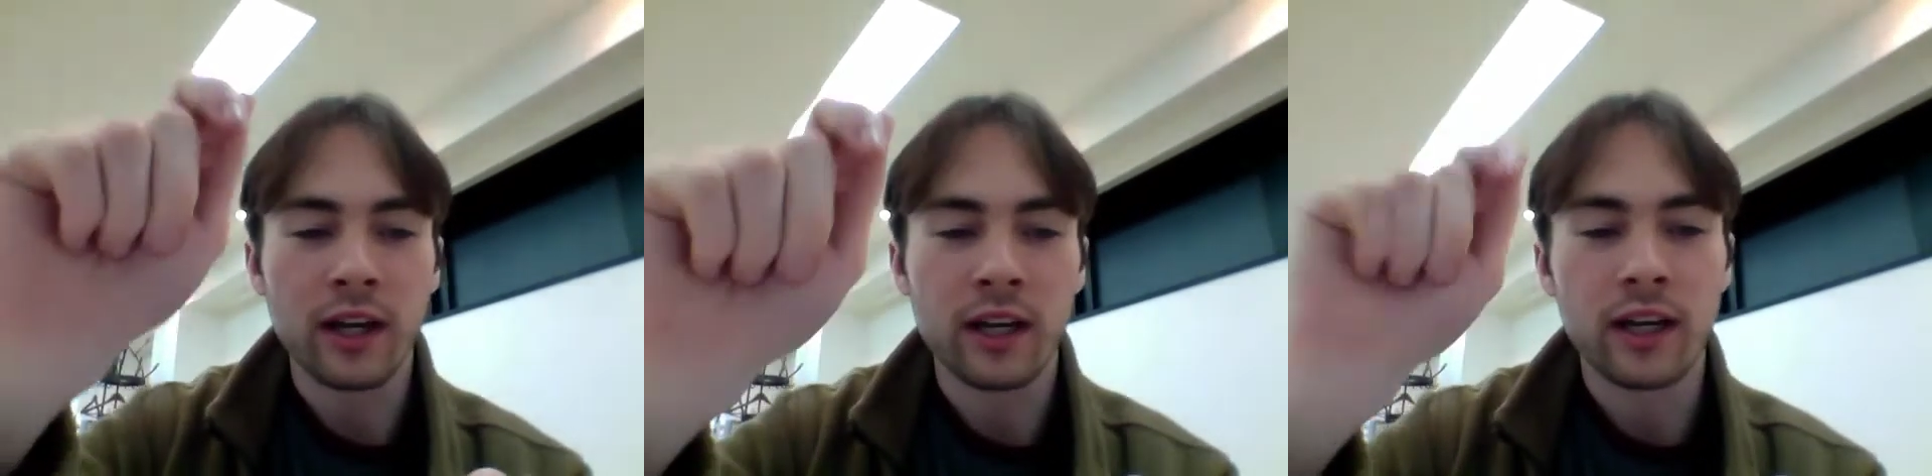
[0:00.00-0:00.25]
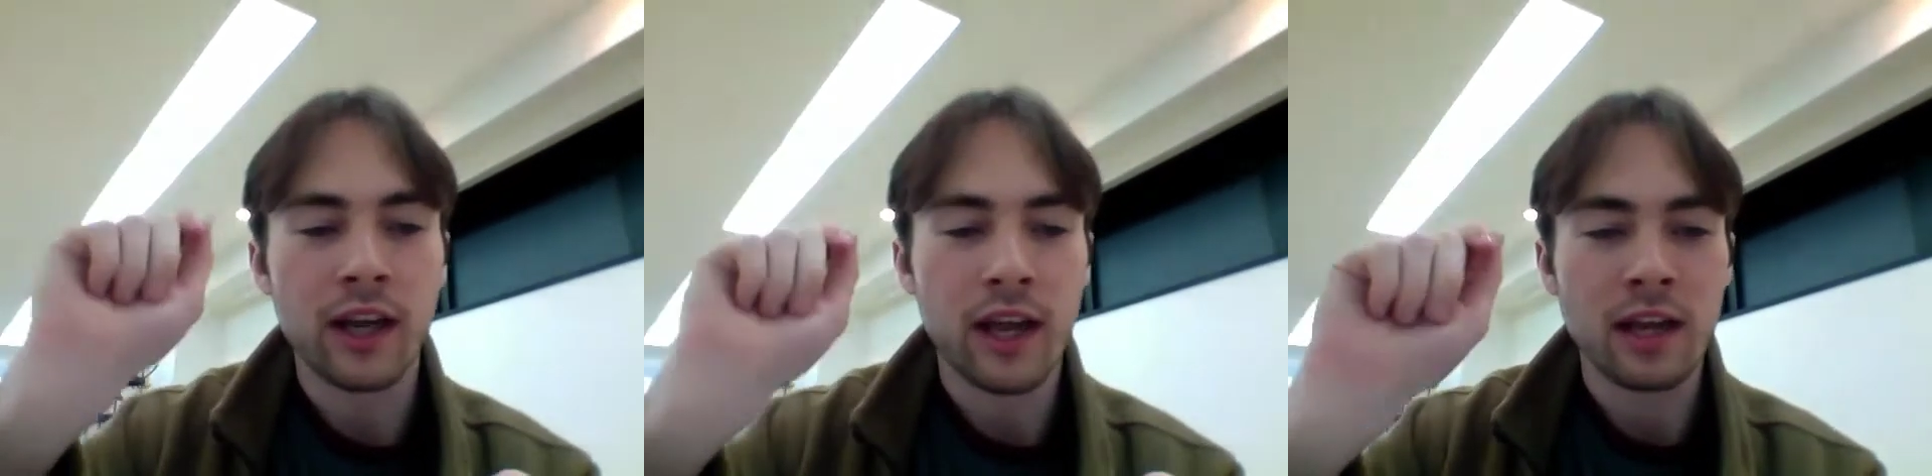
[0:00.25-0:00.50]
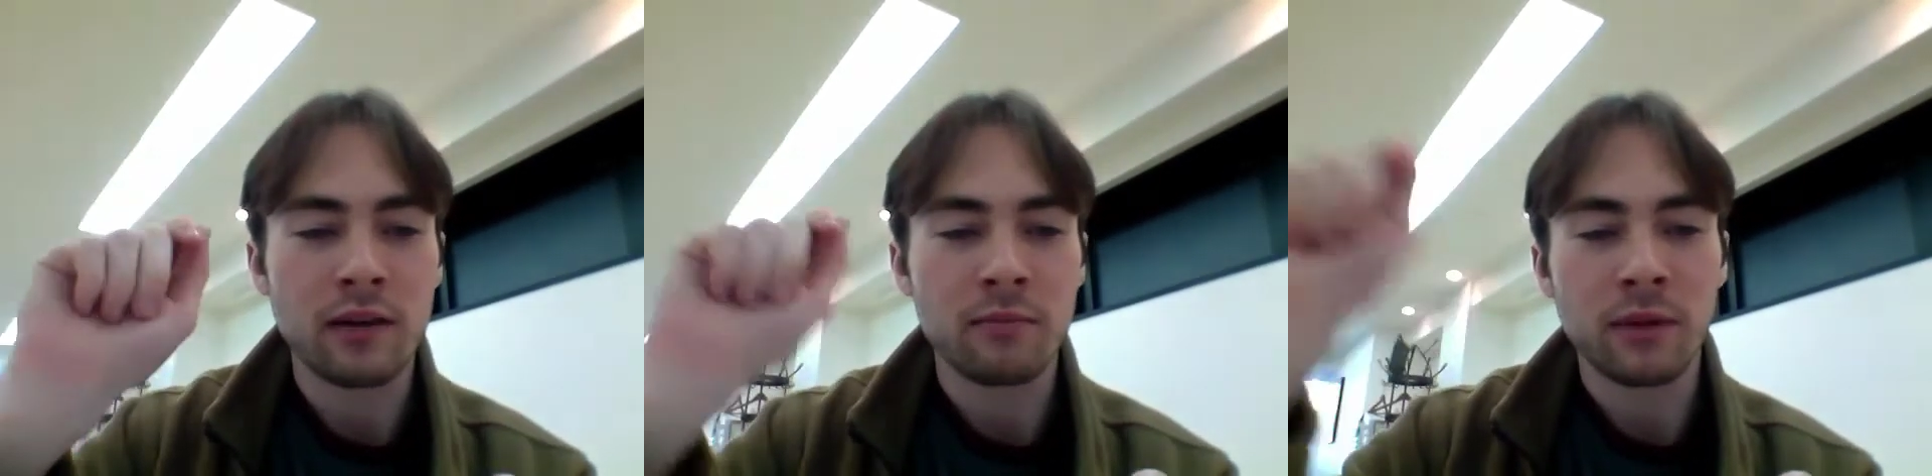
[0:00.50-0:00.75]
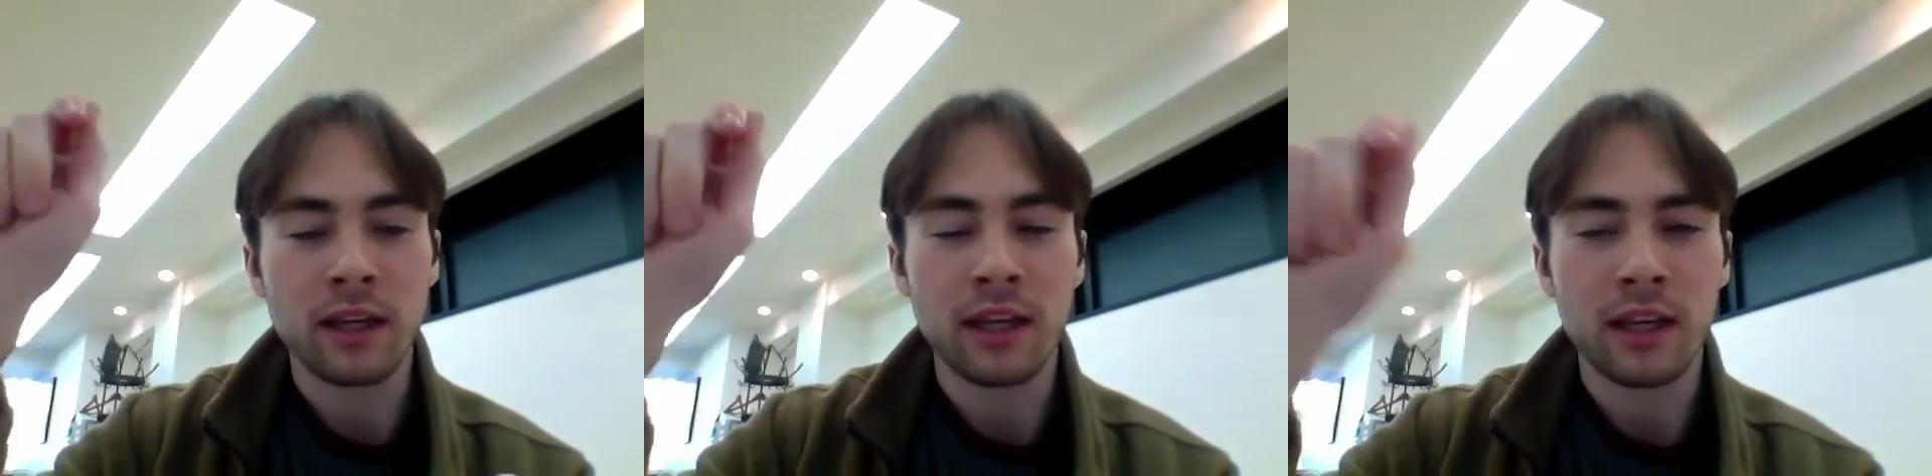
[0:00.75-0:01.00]
and
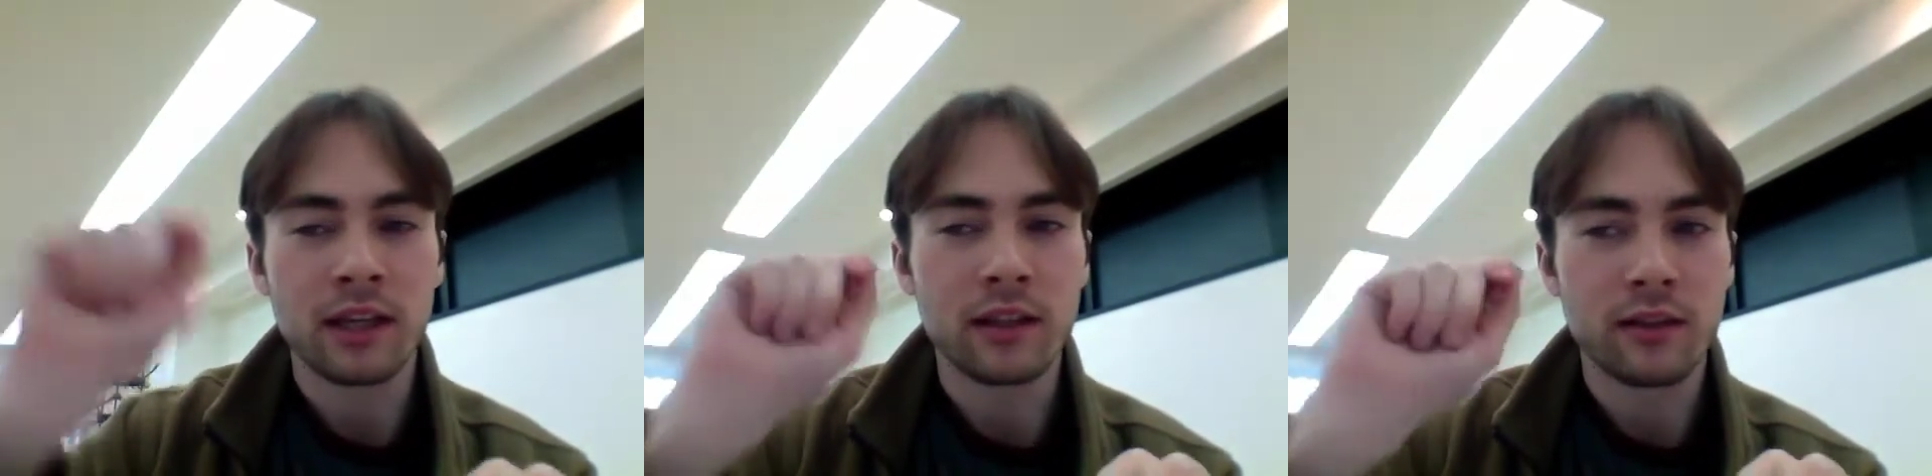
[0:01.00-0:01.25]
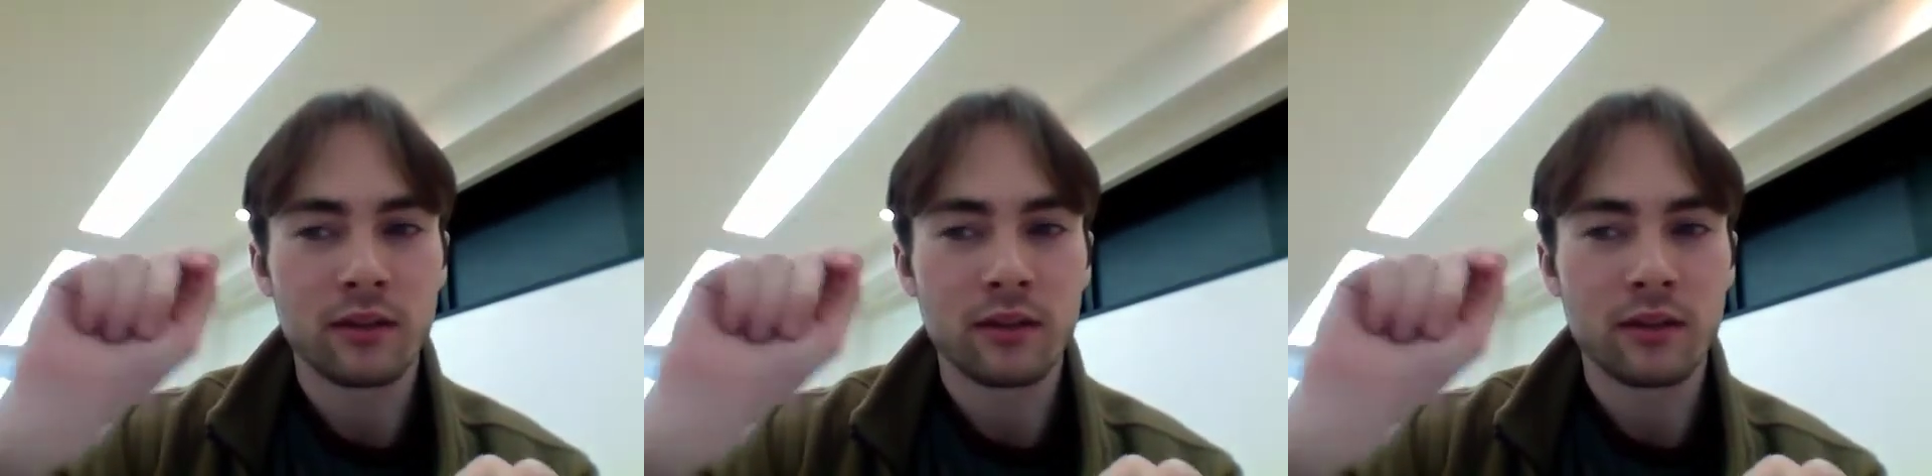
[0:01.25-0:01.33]
B is